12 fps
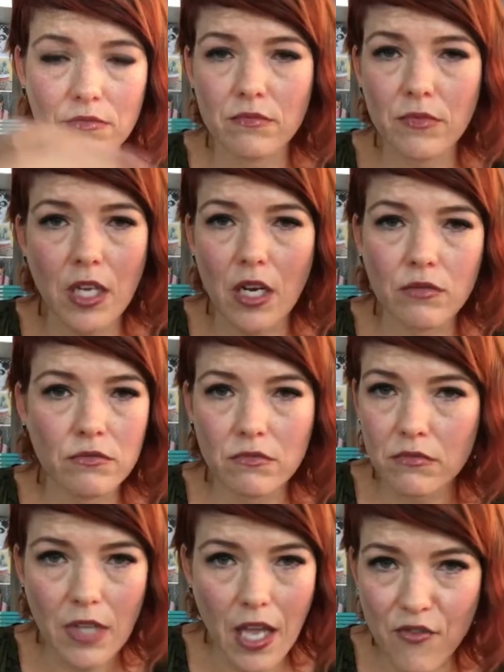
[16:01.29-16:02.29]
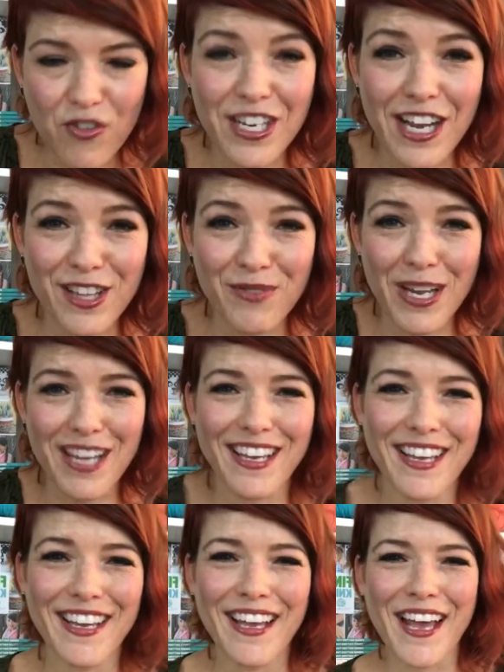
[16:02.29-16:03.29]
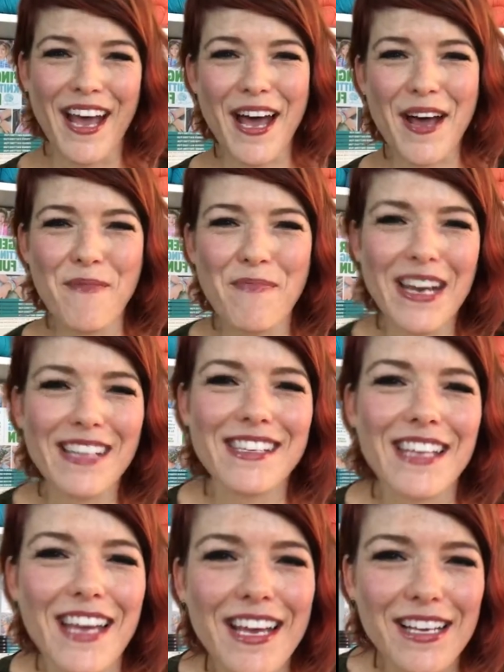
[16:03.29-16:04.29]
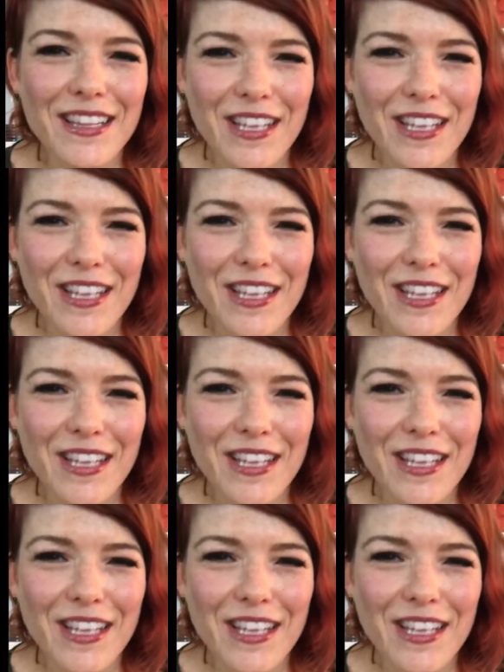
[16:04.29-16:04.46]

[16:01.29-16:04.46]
you know, every day of the week. Uh, but it's, uh,